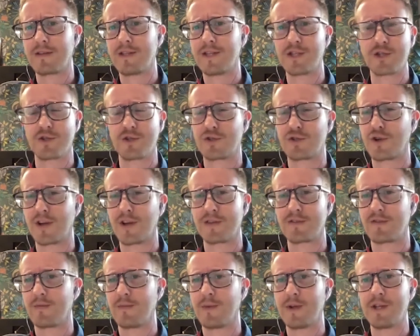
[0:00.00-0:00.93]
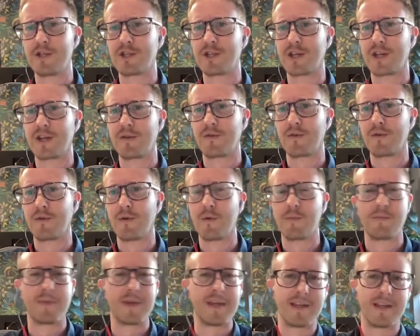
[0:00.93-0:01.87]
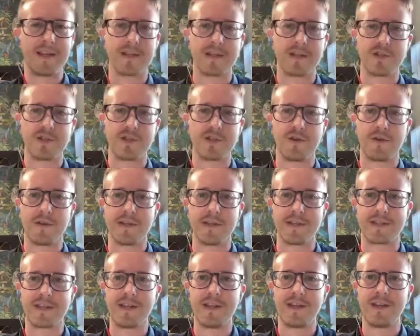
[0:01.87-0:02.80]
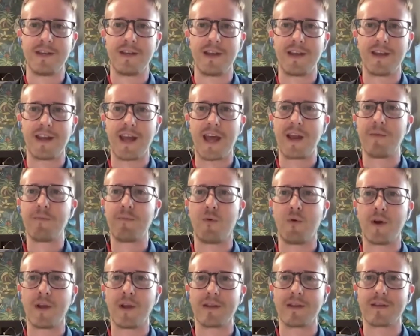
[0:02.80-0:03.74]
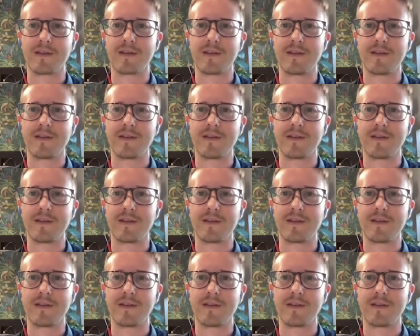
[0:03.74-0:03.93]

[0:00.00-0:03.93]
digital transformation or being digital is an endpoint.